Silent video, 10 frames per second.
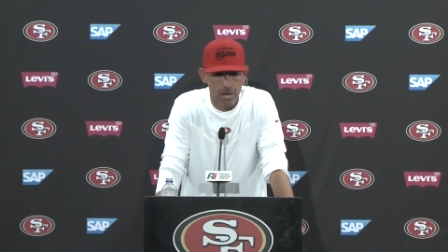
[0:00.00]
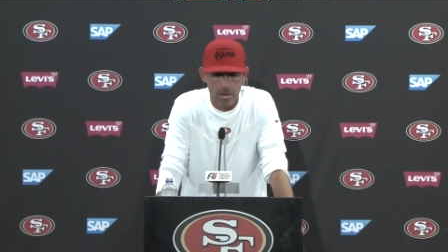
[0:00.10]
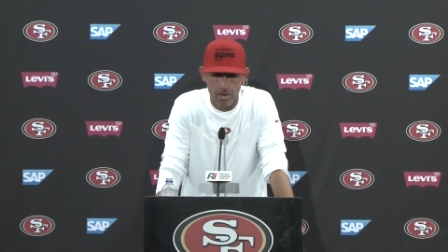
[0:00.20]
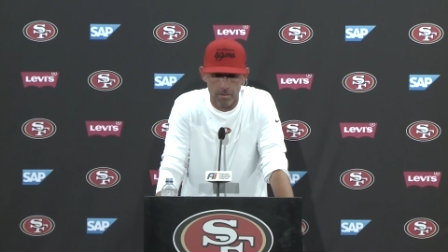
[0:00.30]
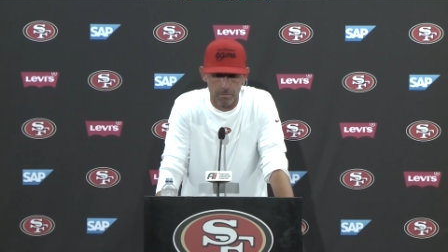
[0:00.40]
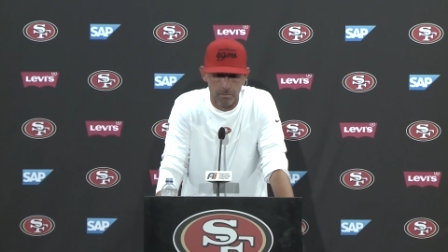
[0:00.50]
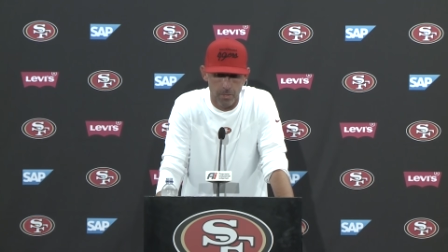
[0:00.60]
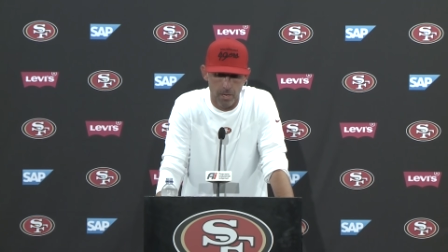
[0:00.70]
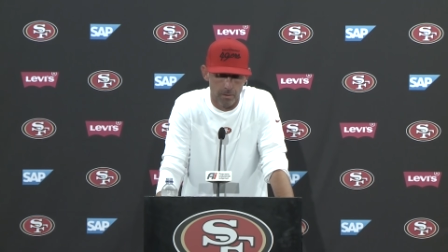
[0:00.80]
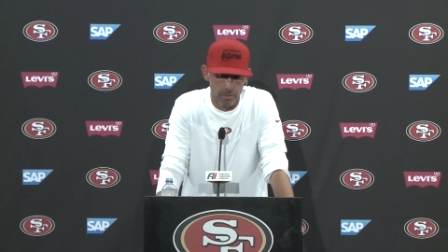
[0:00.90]
Um,
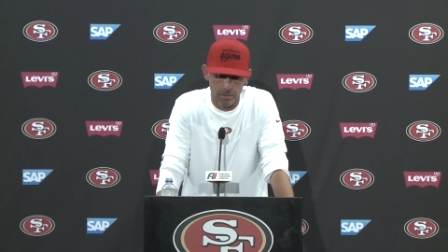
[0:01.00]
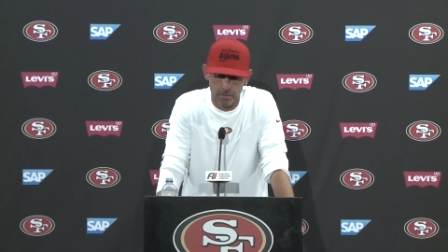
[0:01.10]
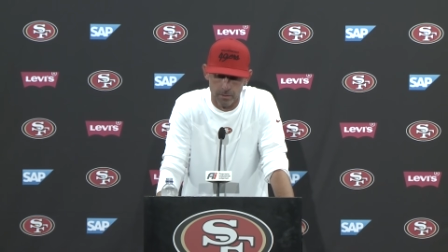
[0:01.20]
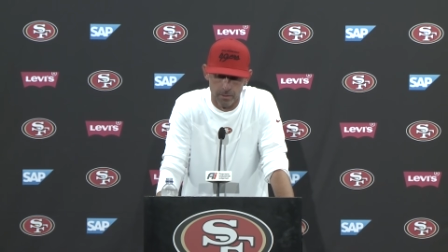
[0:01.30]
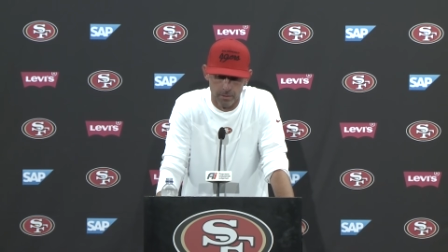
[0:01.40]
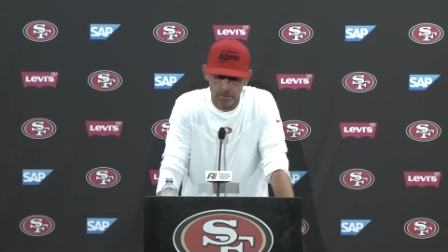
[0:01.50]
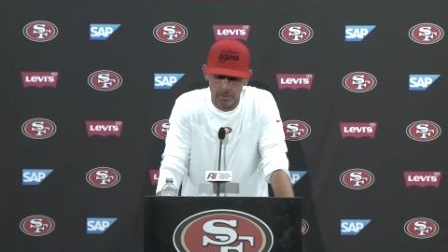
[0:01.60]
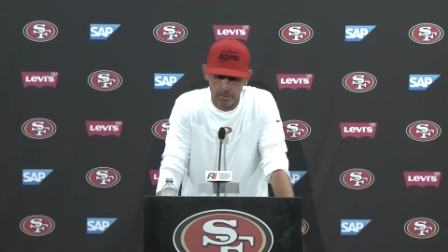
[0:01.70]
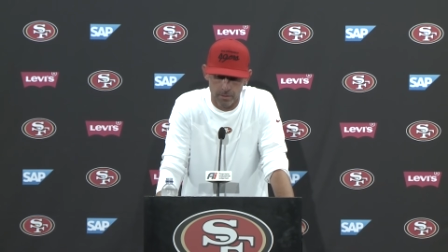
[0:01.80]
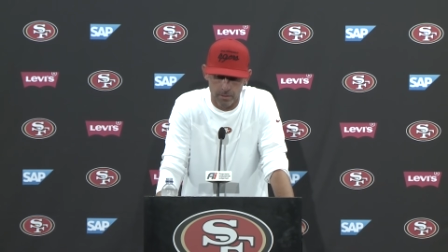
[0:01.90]
yeah, I mean,
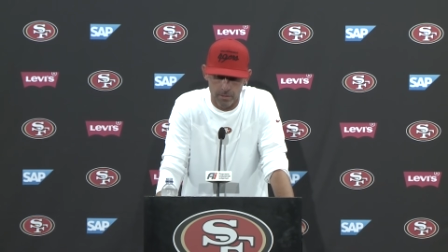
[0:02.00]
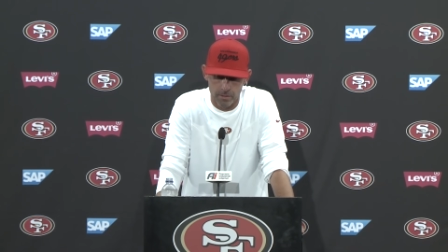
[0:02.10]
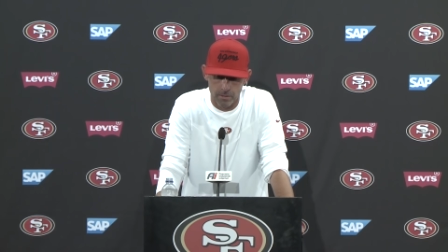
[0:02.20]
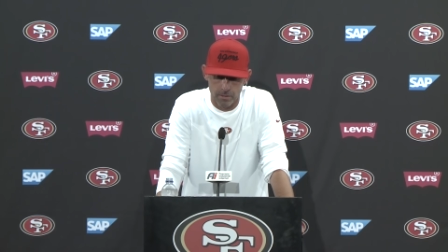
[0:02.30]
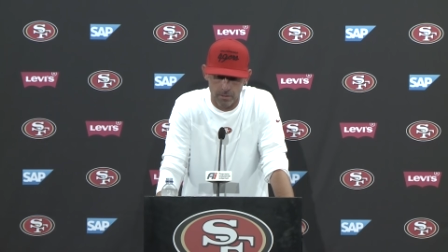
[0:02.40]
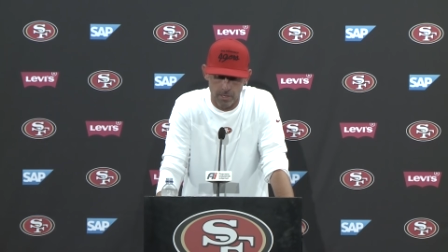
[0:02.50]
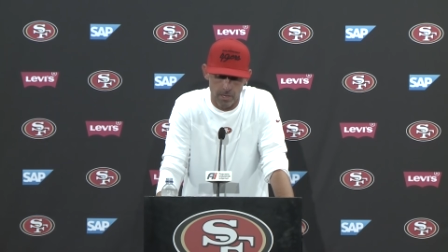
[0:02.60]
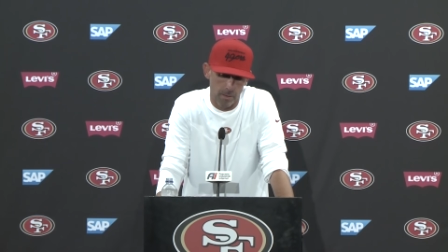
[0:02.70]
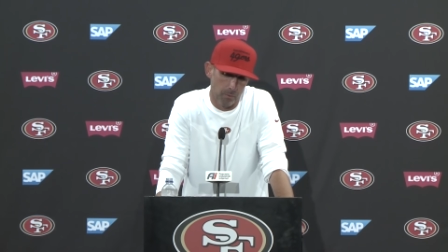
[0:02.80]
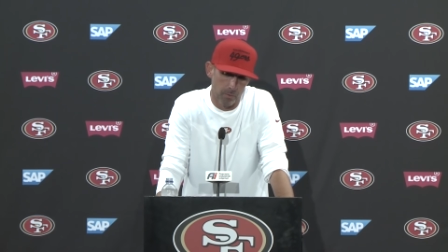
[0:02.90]
it's kind
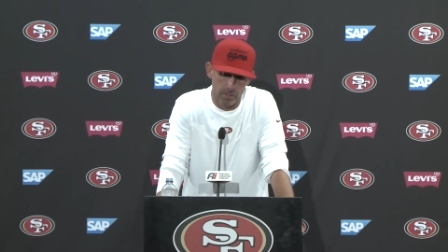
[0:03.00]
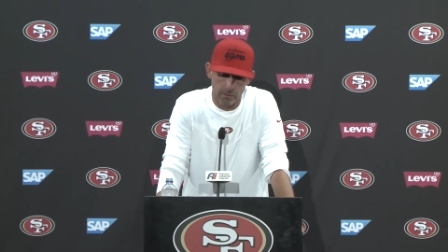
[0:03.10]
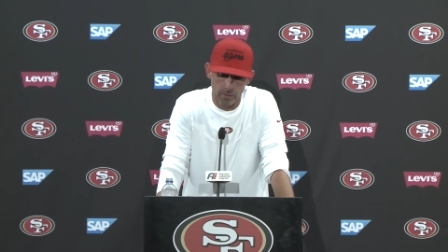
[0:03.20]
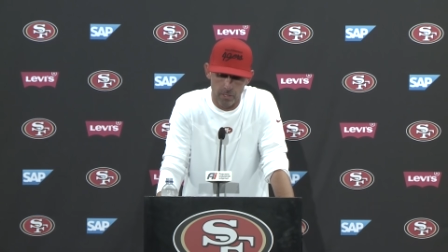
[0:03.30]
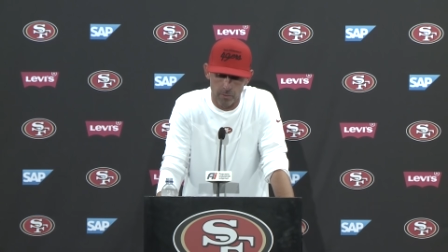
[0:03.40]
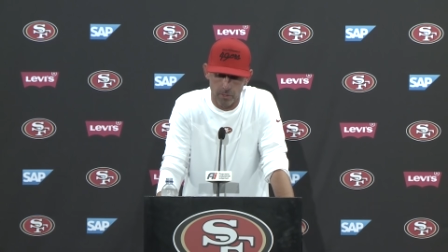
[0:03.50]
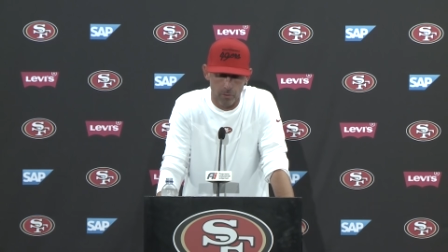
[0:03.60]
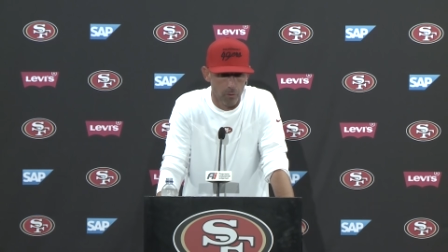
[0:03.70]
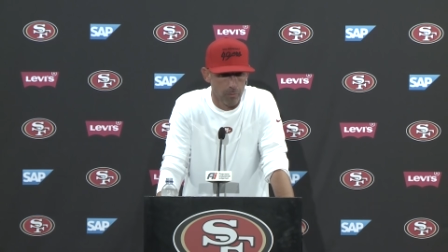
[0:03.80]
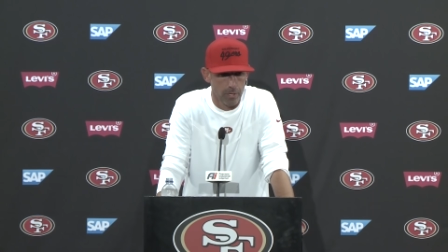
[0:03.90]
of happened with us later when their
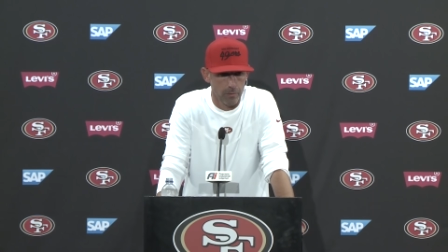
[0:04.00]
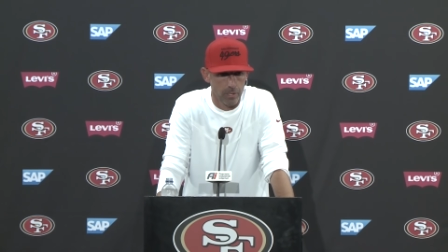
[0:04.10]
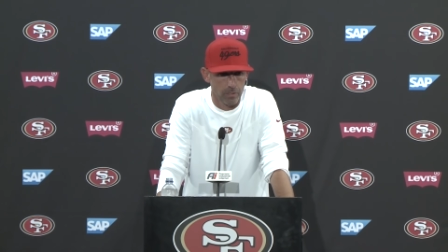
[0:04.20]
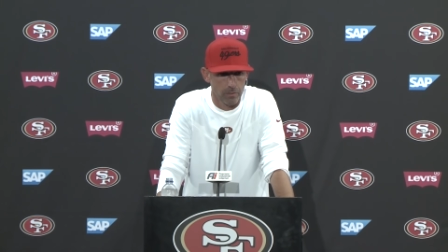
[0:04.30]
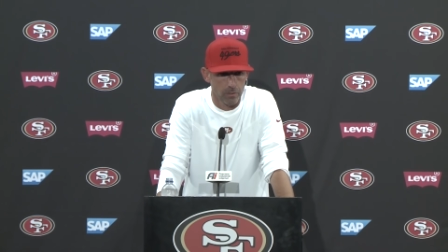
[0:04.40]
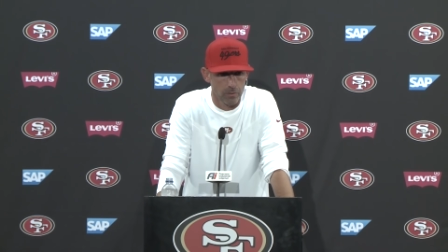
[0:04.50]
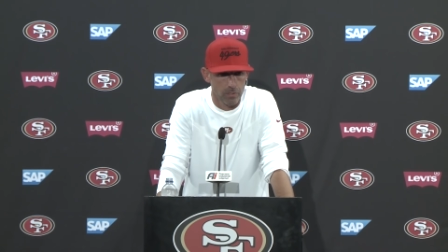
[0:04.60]
quarterback ran it too.